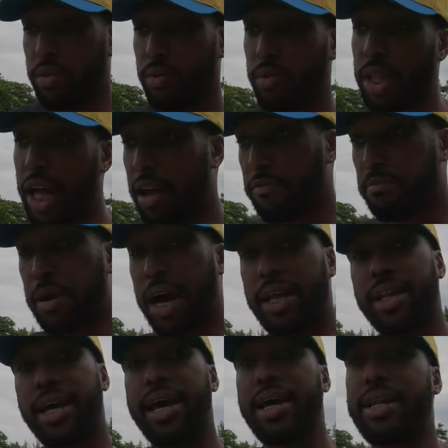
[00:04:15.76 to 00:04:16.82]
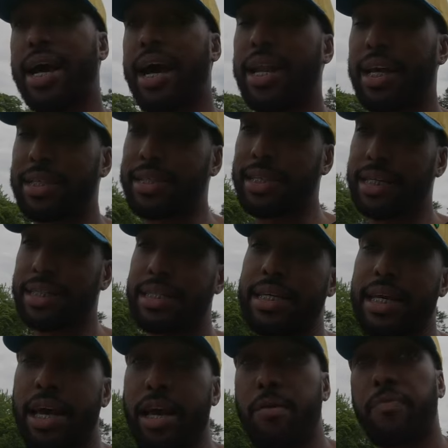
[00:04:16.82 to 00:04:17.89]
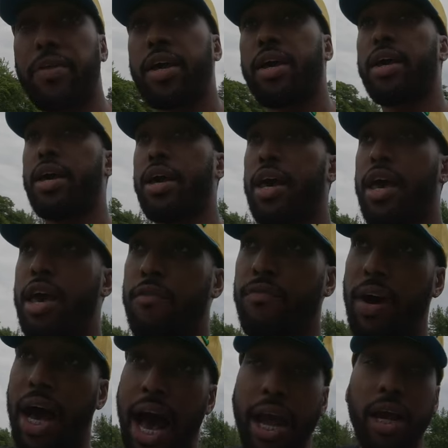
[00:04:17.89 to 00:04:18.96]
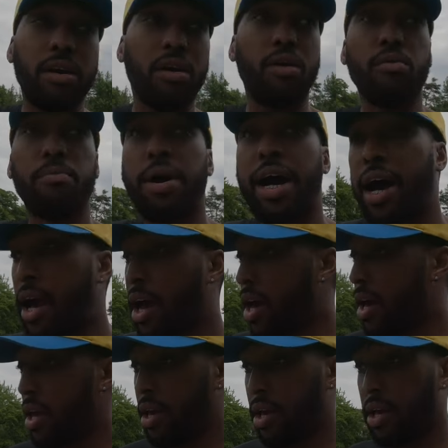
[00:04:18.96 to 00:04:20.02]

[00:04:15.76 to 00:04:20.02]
life. My dad died at 68. If I go by